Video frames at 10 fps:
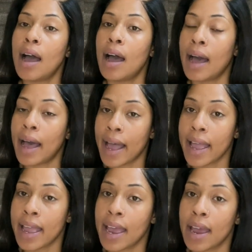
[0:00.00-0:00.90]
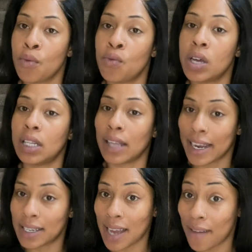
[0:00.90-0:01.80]
I would
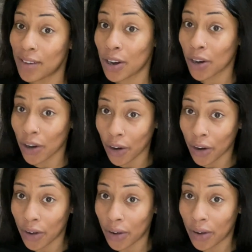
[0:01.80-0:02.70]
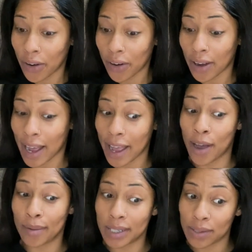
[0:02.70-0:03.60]
like to have a girl. I
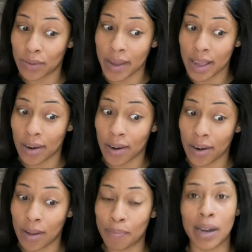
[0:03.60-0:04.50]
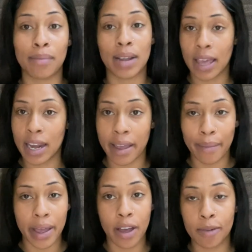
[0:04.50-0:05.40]
hope this would be a girl, but I'm not gonna get
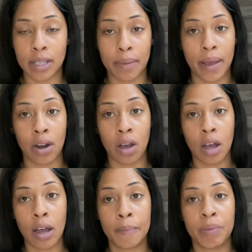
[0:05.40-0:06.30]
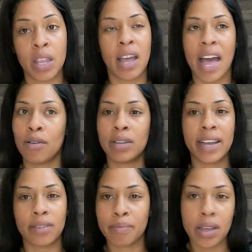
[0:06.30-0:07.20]
my hopes up at all. I would
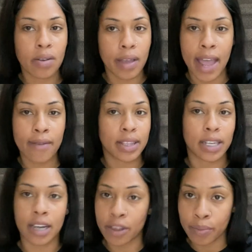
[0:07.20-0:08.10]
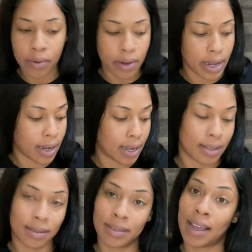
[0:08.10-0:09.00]
definitely be okay with another boy
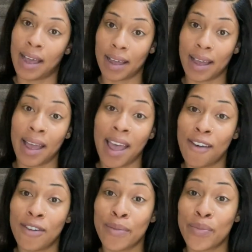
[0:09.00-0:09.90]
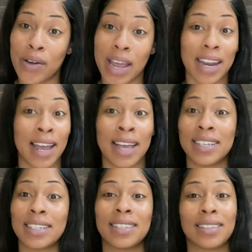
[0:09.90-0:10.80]
because I have one boy and I
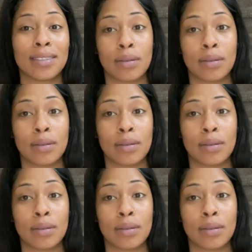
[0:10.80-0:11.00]
just,